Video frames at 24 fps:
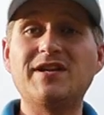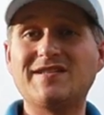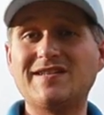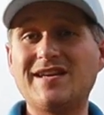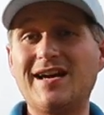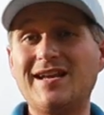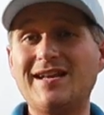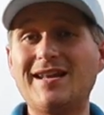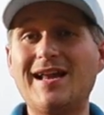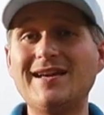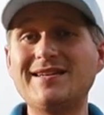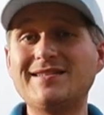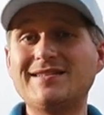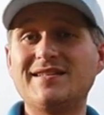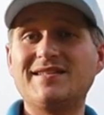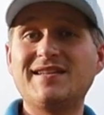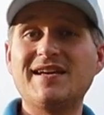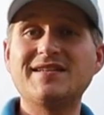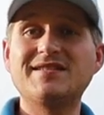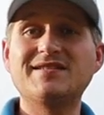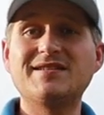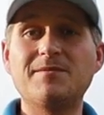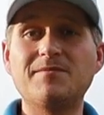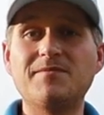It's kind of nice to
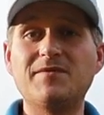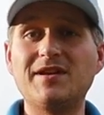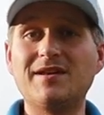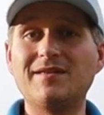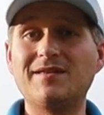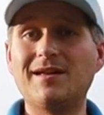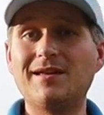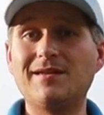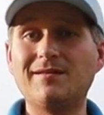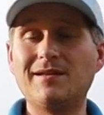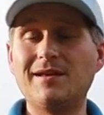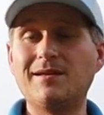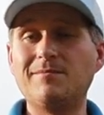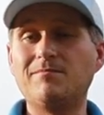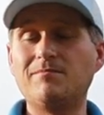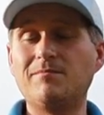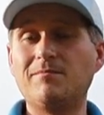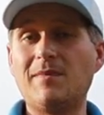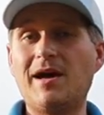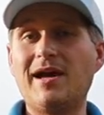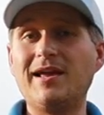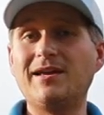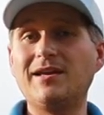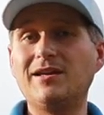test something that
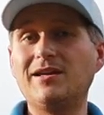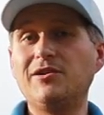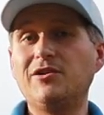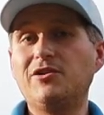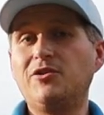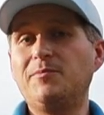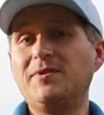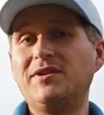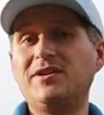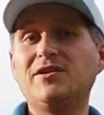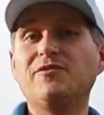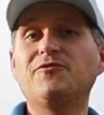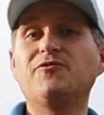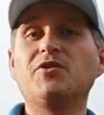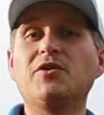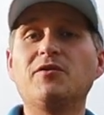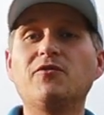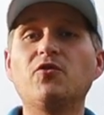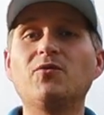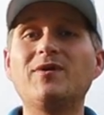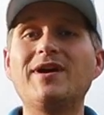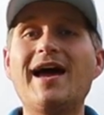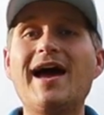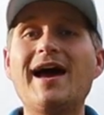I get a little bit different of
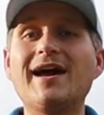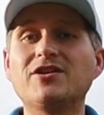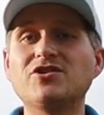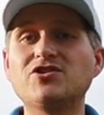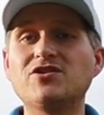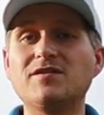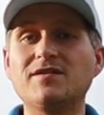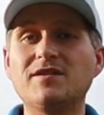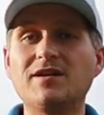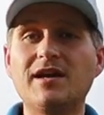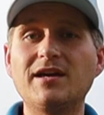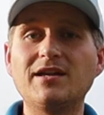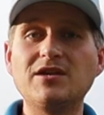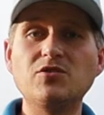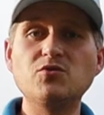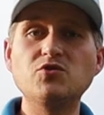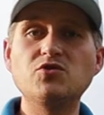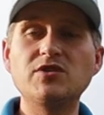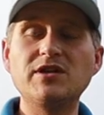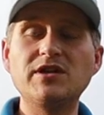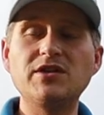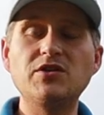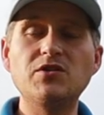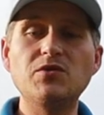a reaction than I
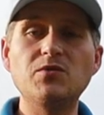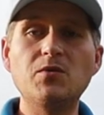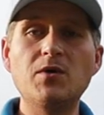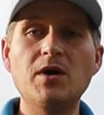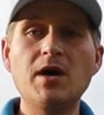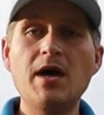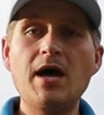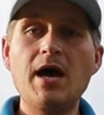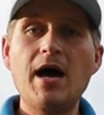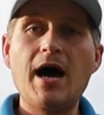usually do.